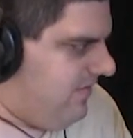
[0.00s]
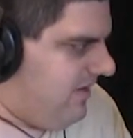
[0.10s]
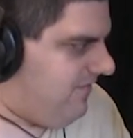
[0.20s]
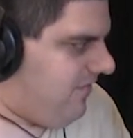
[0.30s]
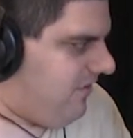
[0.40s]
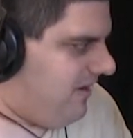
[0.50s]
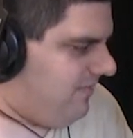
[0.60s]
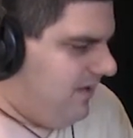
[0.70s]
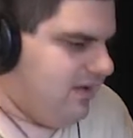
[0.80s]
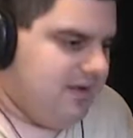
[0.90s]
fit for
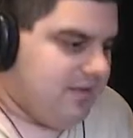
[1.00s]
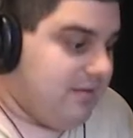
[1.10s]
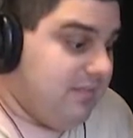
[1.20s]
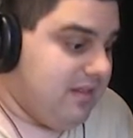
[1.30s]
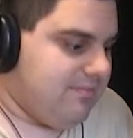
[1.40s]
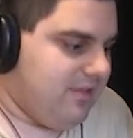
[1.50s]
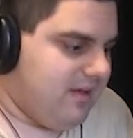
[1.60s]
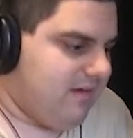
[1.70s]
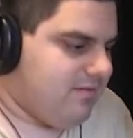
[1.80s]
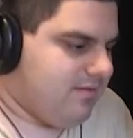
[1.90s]
um, some of these
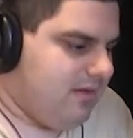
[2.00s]
players.